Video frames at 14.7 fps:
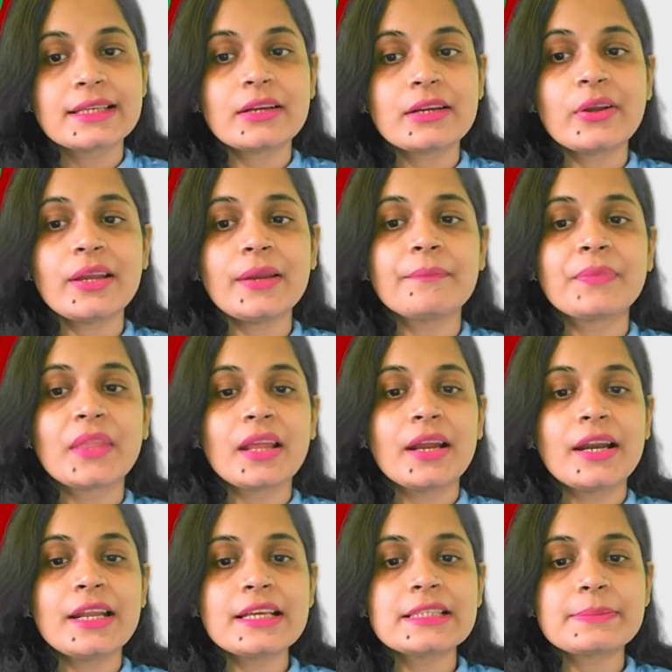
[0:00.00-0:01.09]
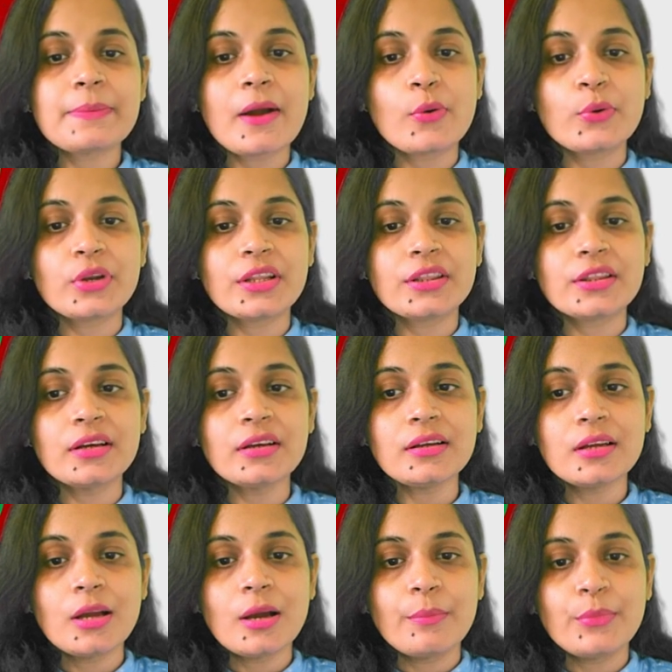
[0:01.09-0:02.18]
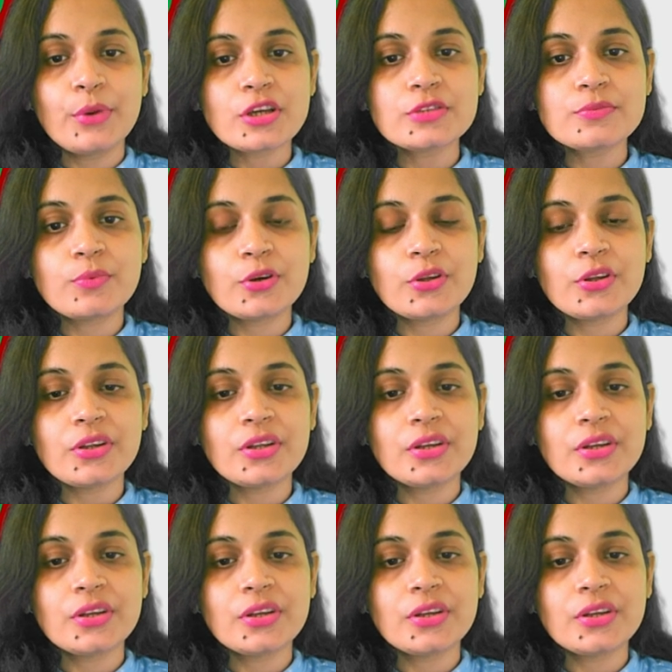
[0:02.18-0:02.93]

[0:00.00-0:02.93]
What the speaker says: Okay. It is found in the gross border.